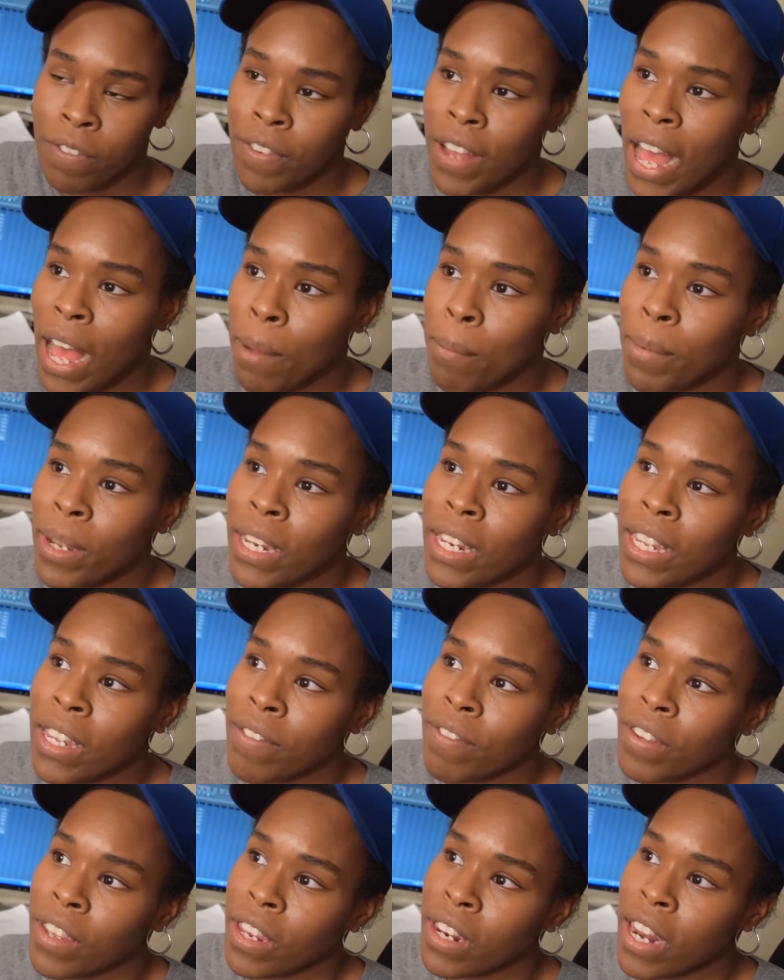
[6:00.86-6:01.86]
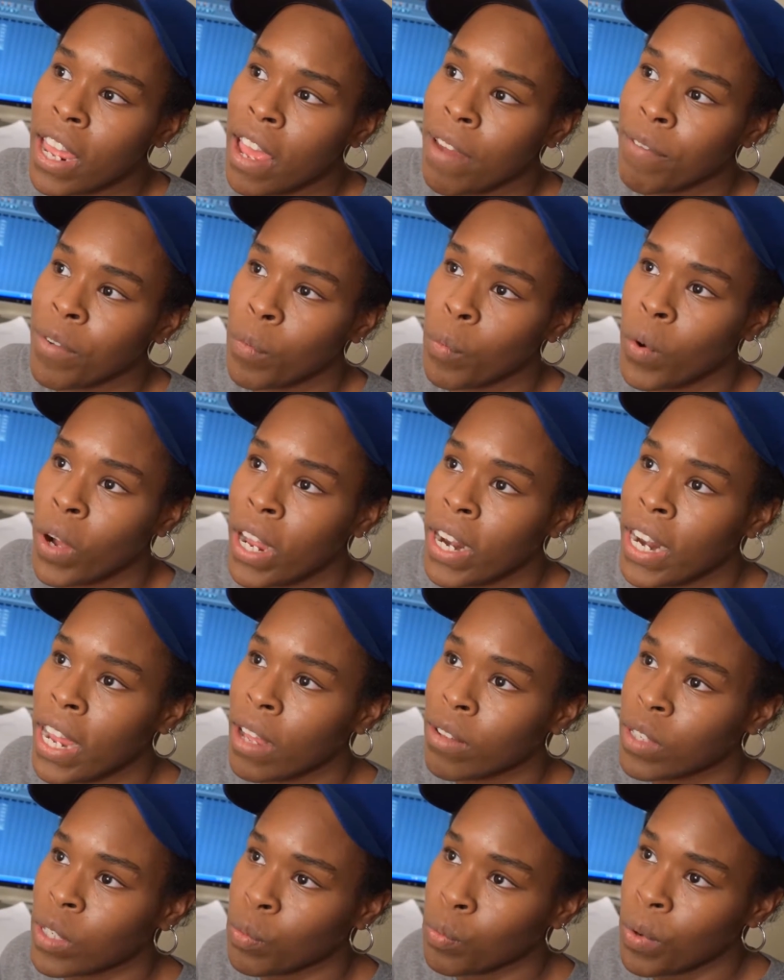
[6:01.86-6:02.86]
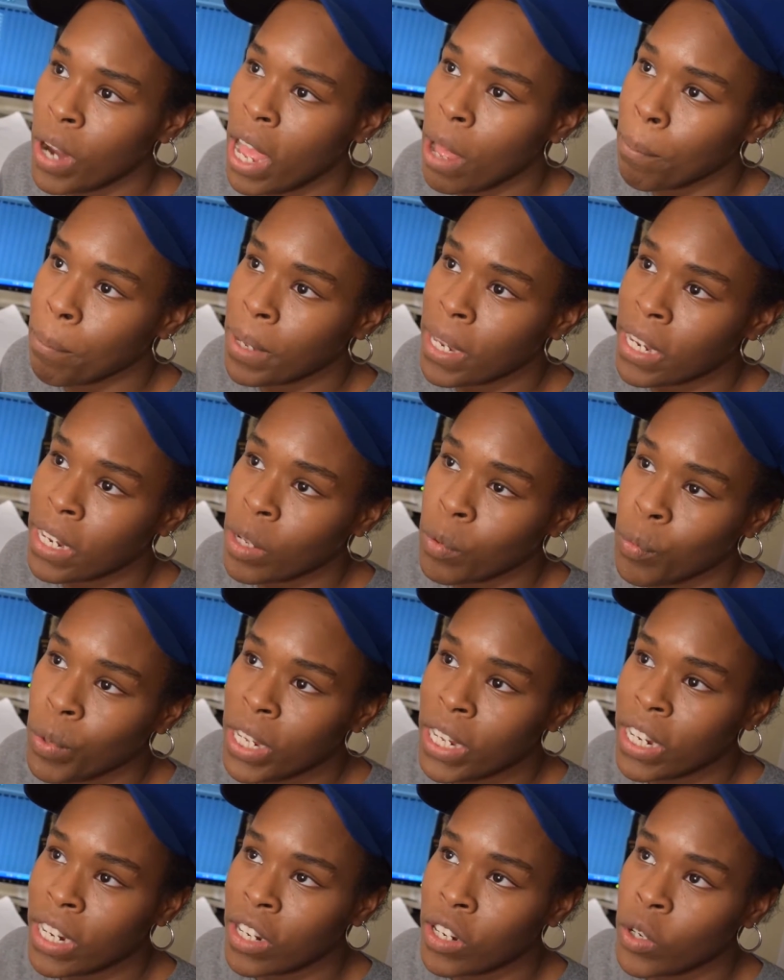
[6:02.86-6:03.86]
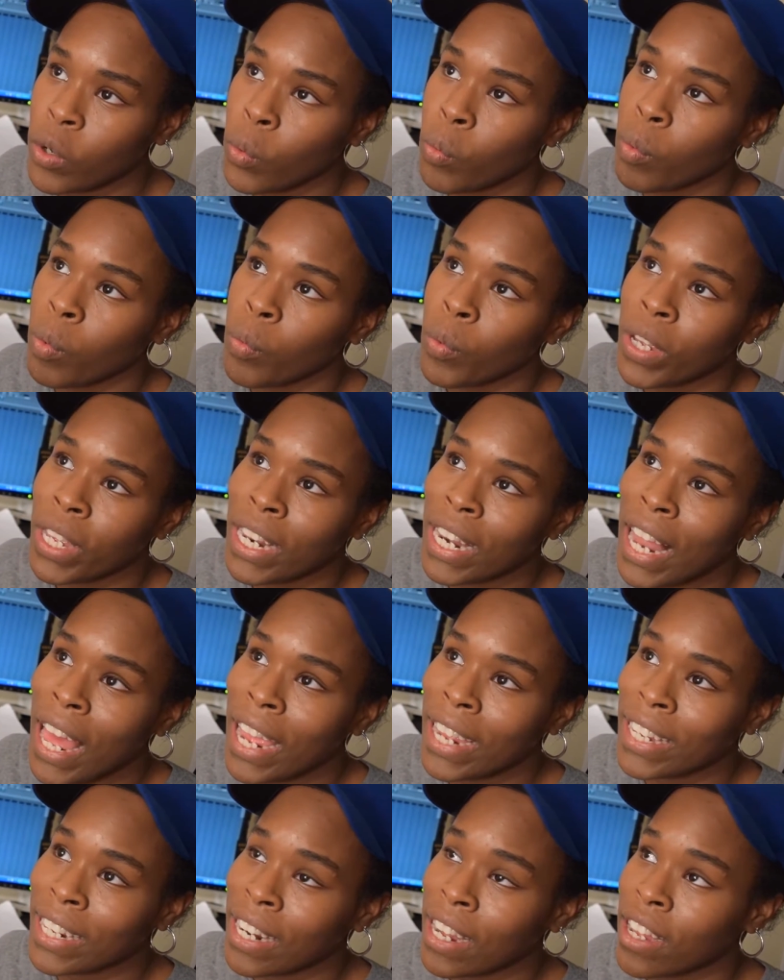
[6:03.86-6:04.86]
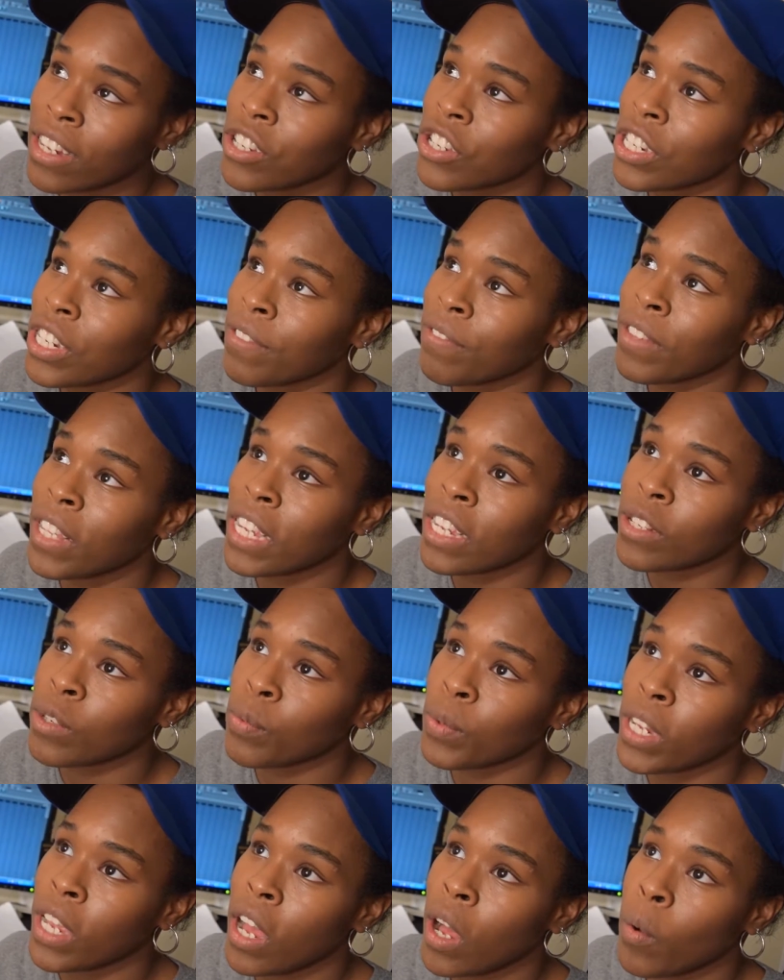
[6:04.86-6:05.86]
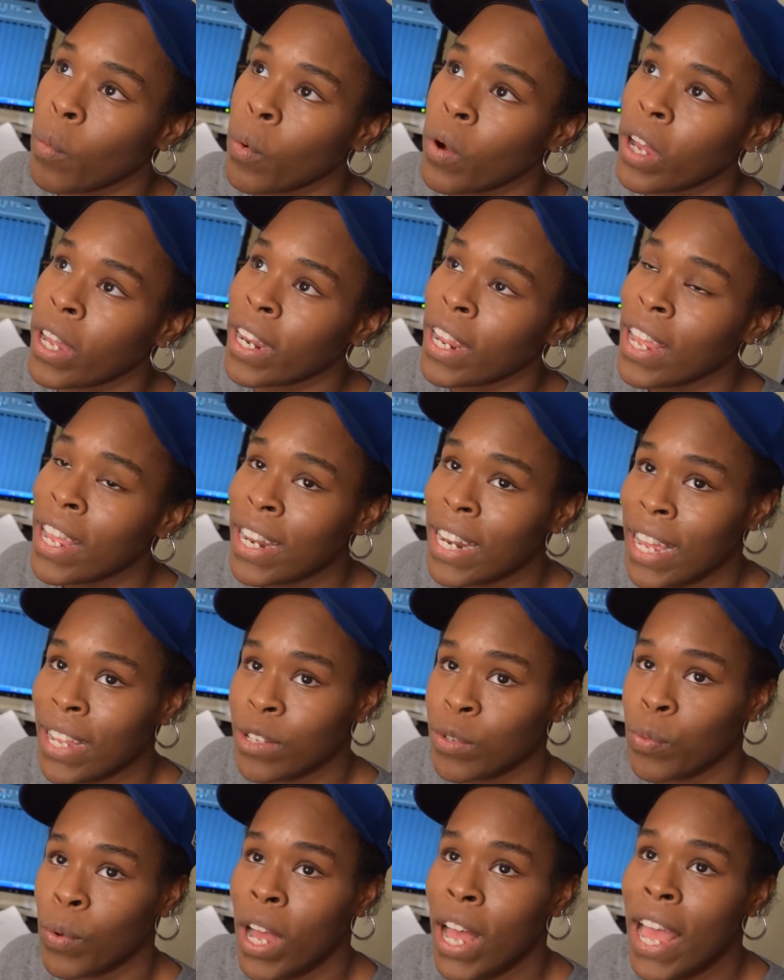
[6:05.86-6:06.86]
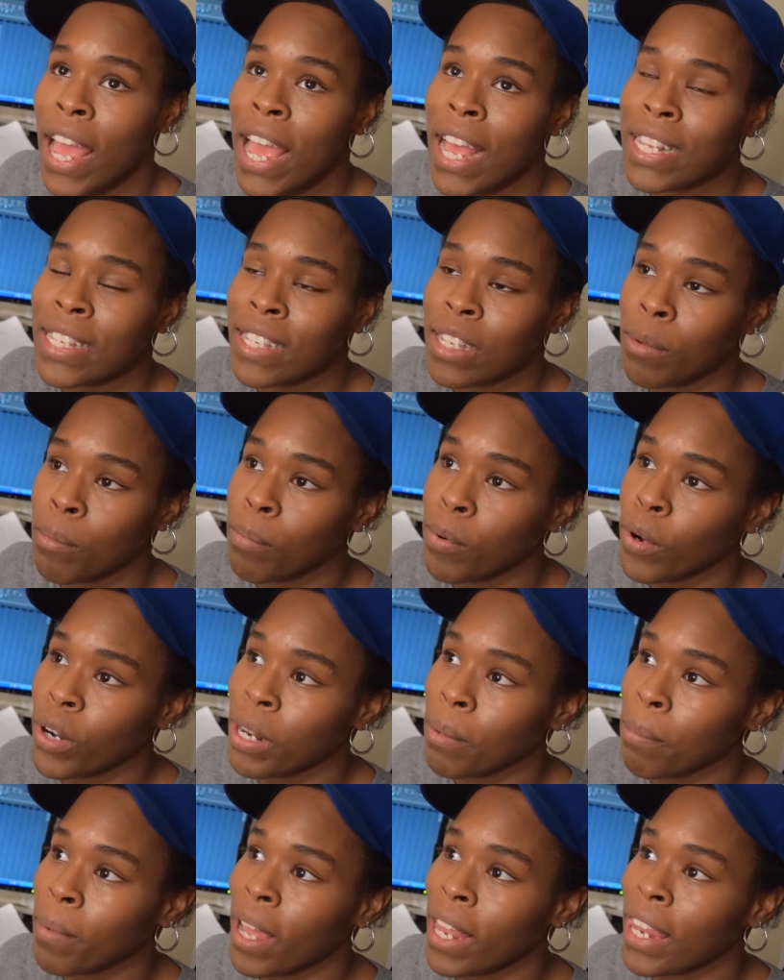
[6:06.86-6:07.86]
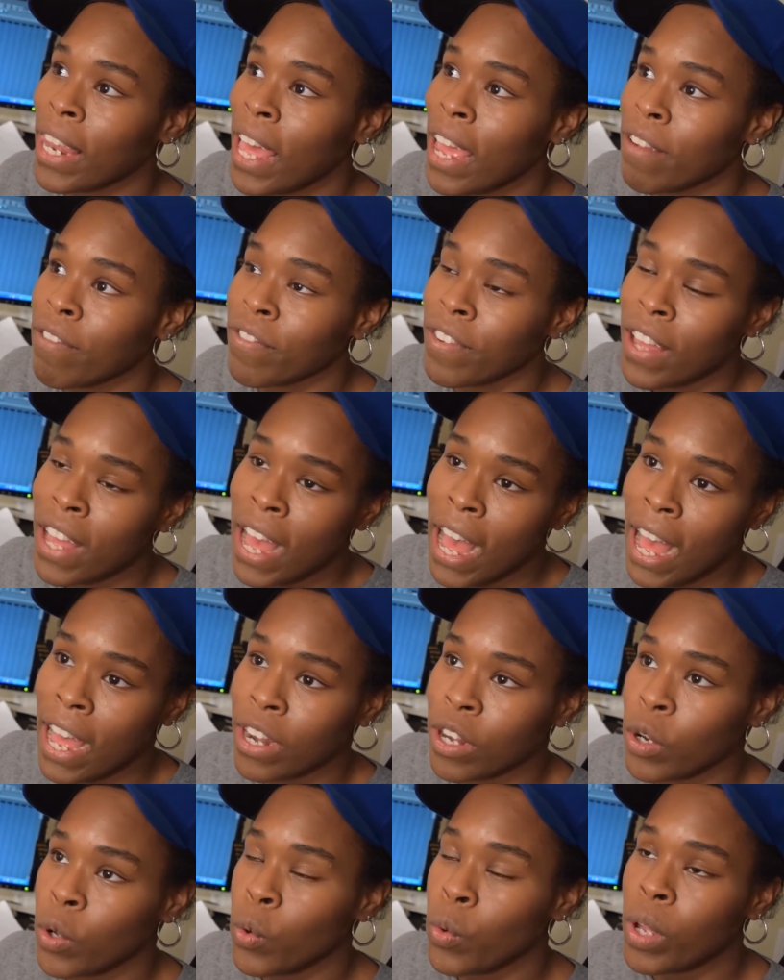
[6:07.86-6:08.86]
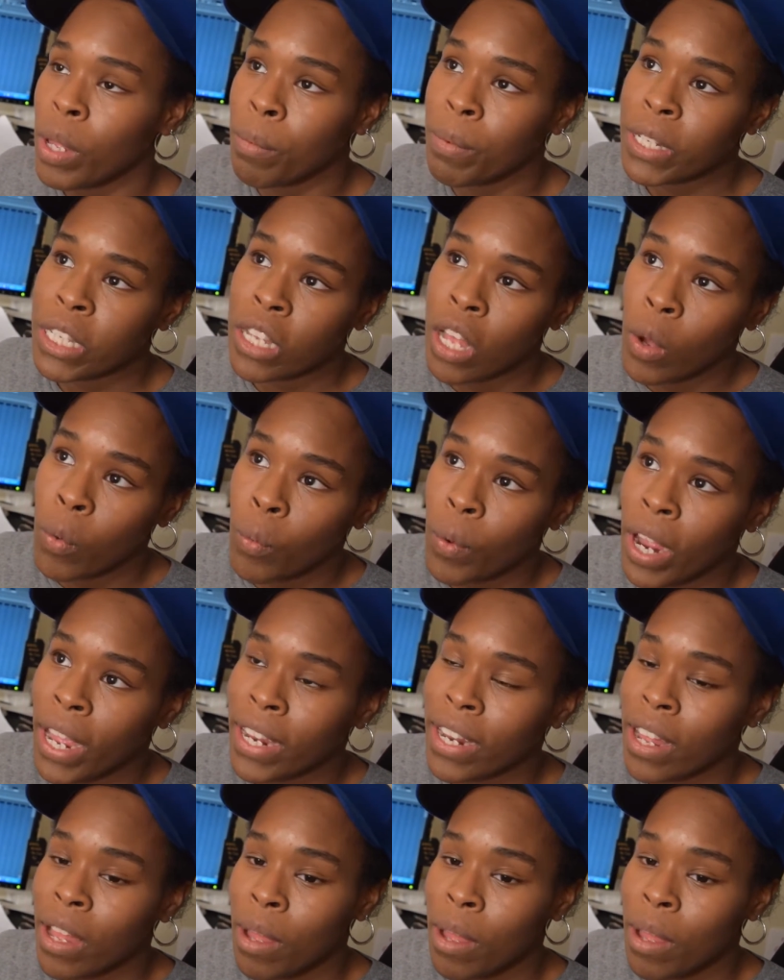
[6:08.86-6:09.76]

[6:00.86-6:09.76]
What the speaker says: I believe in everyone else around me that we can do what we like and achieve things we all want. That's why at some point in my life I knew it was alright,